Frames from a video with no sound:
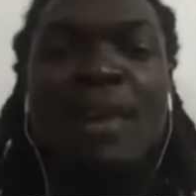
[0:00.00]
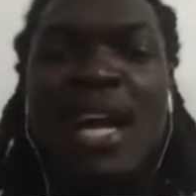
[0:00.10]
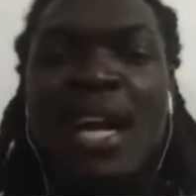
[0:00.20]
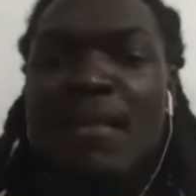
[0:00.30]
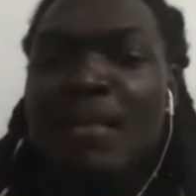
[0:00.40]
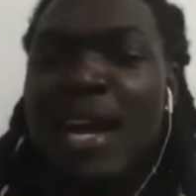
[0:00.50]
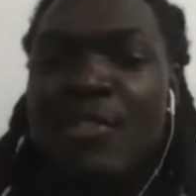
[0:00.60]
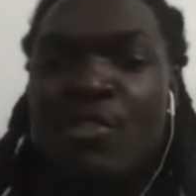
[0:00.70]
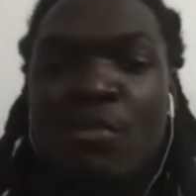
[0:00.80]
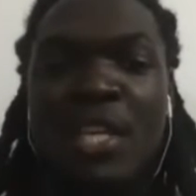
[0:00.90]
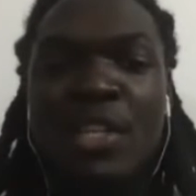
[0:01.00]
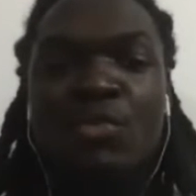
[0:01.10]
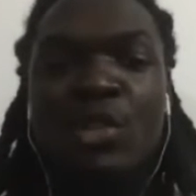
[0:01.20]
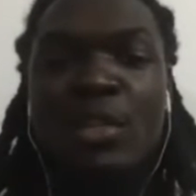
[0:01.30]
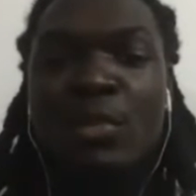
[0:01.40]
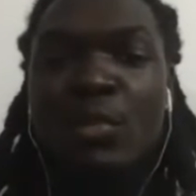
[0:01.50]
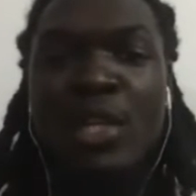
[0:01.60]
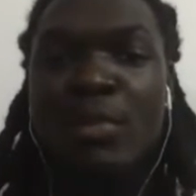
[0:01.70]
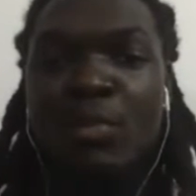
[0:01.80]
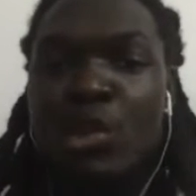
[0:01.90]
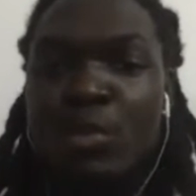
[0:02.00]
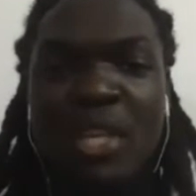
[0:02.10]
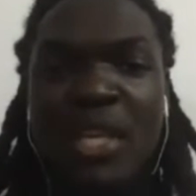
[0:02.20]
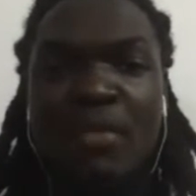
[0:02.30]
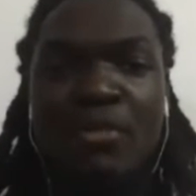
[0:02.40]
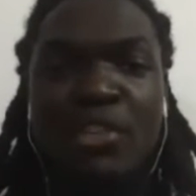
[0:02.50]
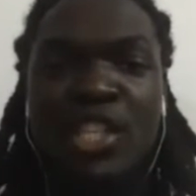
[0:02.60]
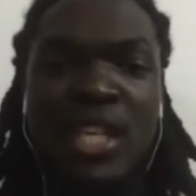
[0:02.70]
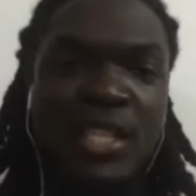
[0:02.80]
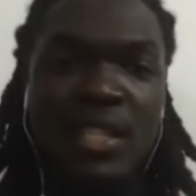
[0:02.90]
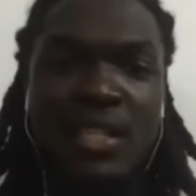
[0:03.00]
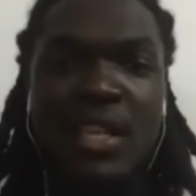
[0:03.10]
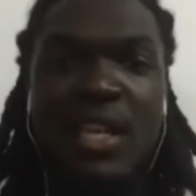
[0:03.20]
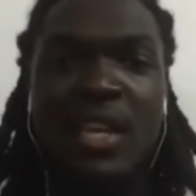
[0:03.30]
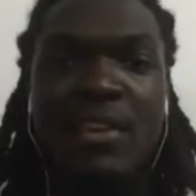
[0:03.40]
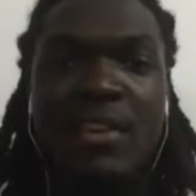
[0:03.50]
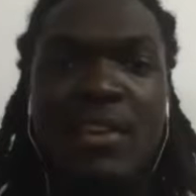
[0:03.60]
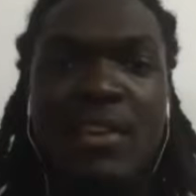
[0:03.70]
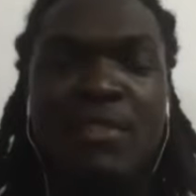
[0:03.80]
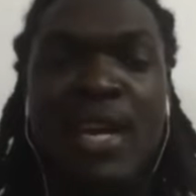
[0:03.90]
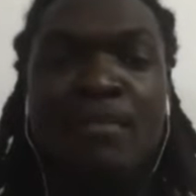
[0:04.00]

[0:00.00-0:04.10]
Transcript: By no means would people reject it, right?